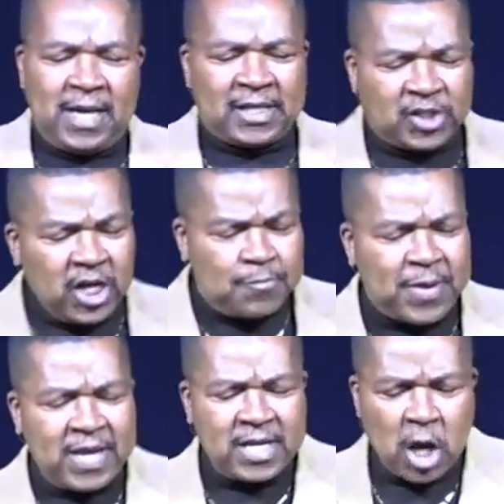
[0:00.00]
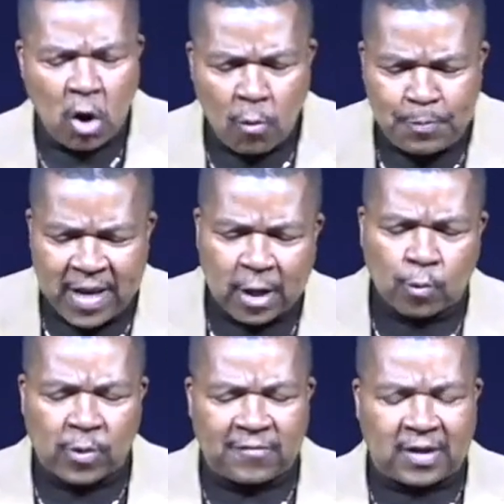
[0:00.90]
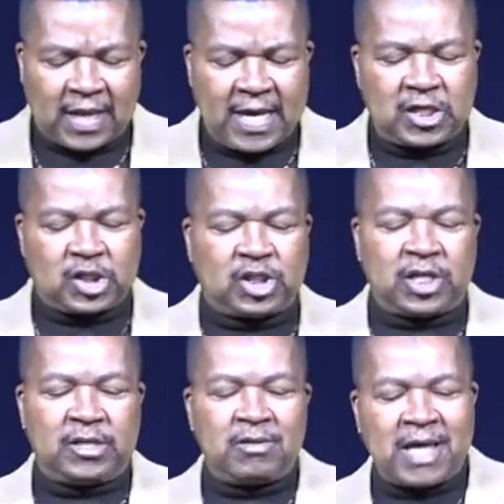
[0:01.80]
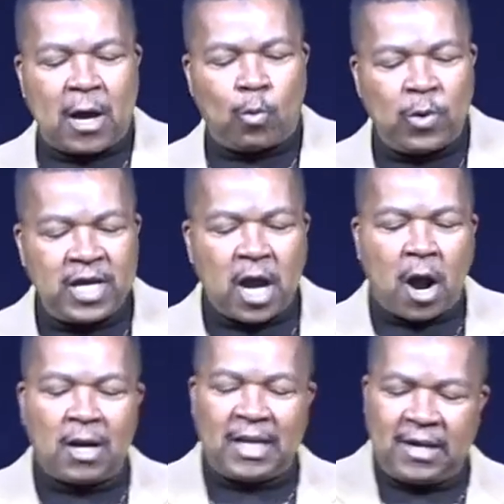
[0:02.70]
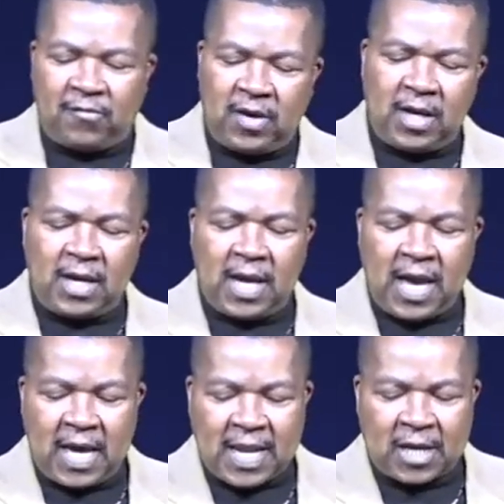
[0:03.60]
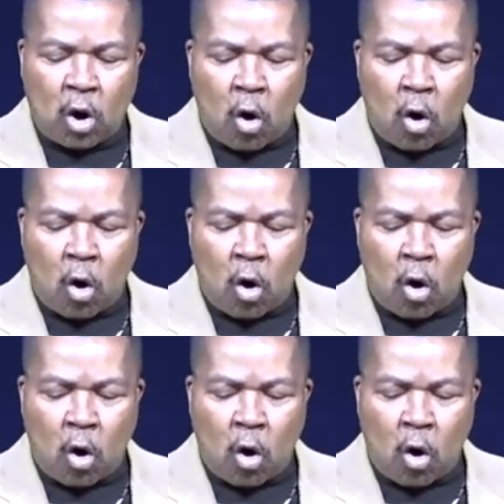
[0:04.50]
It should be no big revelation that we are living in an